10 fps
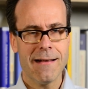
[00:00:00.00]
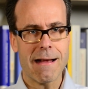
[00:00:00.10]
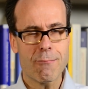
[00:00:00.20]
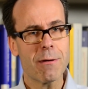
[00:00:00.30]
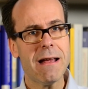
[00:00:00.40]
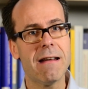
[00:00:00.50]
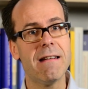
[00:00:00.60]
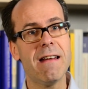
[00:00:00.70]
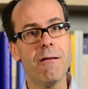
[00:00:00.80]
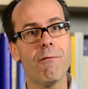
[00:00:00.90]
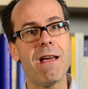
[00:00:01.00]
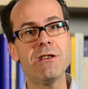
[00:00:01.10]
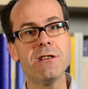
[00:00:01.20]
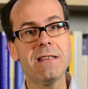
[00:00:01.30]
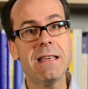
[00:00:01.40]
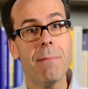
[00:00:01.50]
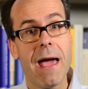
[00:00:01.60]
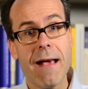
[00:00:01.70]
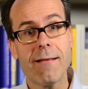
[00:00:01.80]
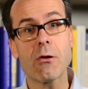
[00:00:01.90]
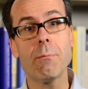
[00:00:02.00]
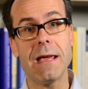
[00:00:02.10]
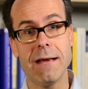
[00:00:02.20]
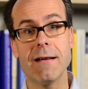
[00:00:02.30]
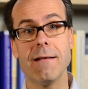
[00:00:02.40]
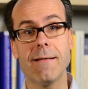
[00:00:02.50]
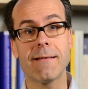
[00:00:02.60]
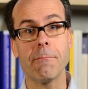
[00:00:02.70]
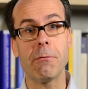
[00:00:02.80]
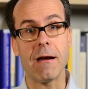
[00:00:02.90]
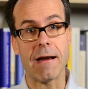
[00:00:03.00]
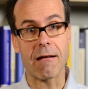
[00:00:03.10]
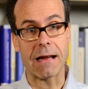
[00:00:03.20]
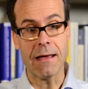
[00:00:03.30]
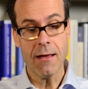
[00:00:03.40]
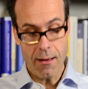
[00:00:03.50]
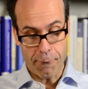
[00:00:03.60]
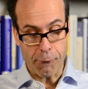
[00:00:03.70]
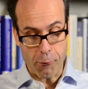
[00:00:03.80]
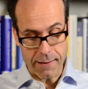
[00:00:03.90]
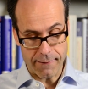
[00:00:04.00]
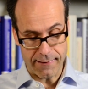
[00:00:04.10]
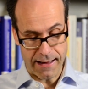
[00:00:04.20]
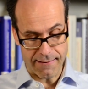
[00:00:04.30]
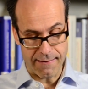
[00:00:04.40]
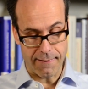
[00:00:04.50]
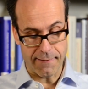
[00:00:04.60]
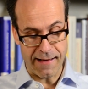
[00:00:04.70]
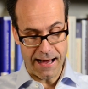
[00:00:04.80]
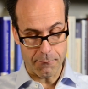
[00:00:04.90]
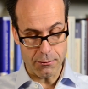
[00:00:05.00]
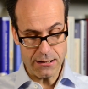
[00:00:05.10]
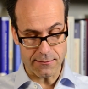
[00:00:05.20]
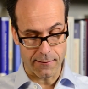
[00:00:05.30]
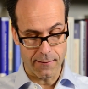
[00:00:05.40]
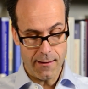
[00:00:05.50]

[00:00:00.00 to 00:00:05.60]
that really an innovation team has to be interdisciplinary for exactly the same reason.